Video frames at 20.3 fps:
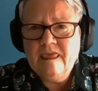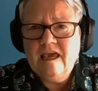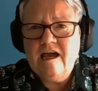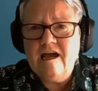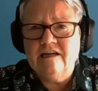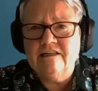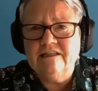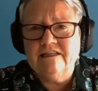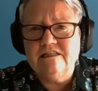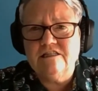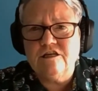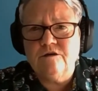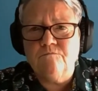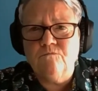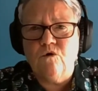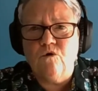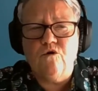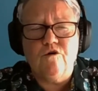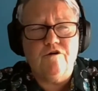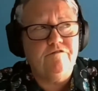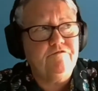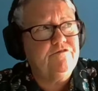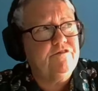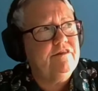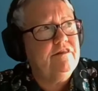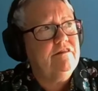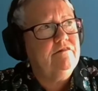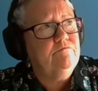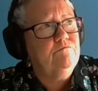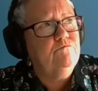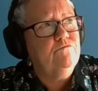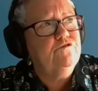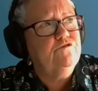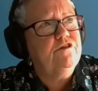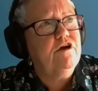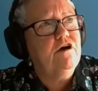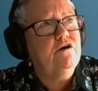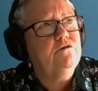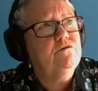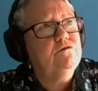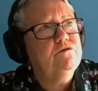and eating more of
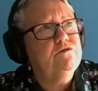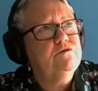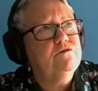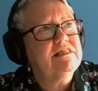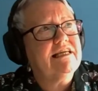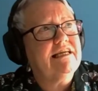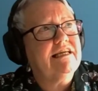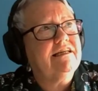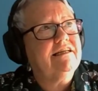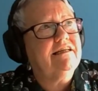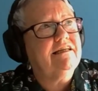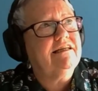those